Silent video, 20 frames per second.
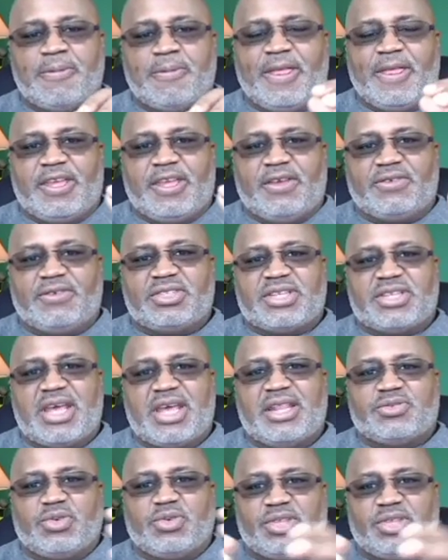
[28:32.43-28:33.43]
the gifts and
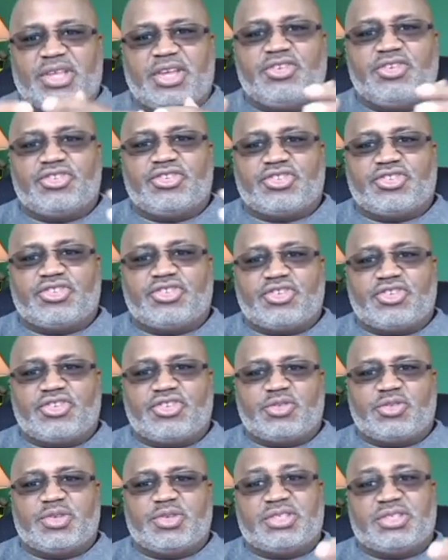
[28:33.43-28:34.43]
talents within your church
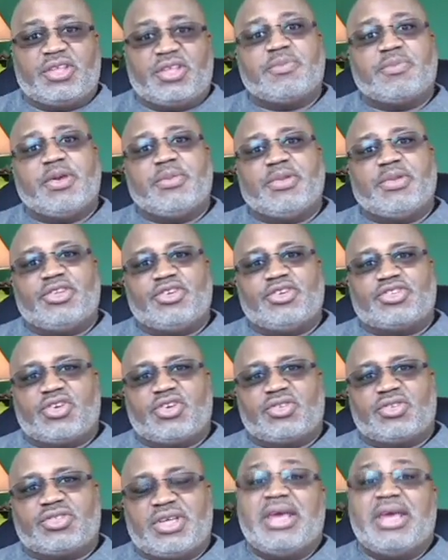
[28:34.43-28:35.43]
because other people in your
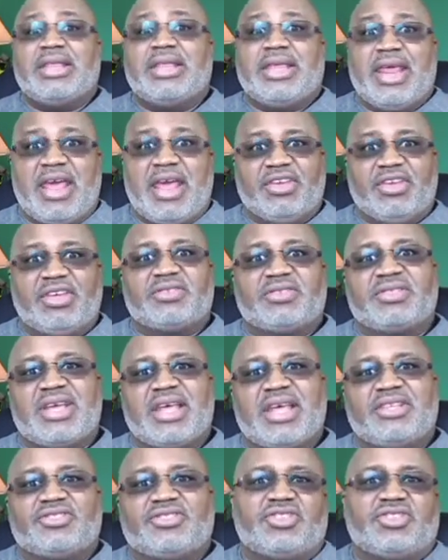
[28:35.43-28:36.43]
church that have gifts
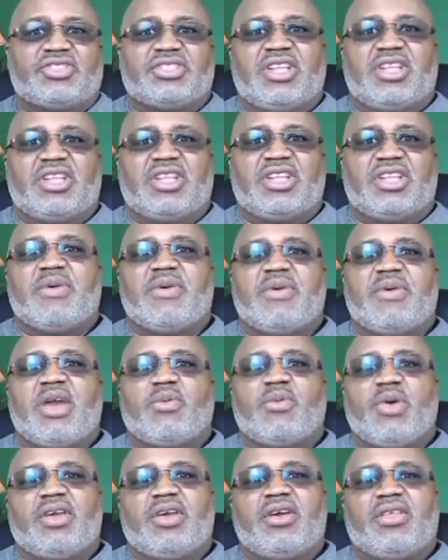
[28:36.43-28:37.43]
and talents are just sitting back
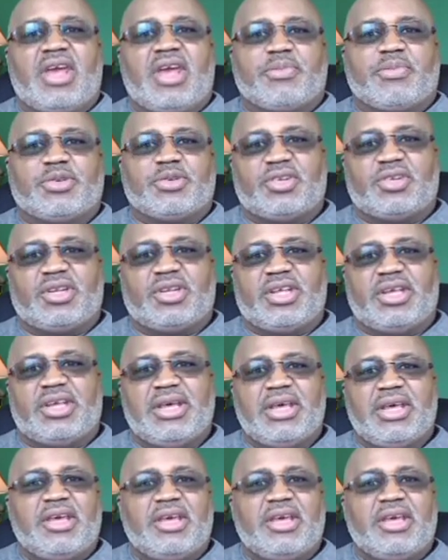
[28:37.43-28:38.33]
waiting on the opportunity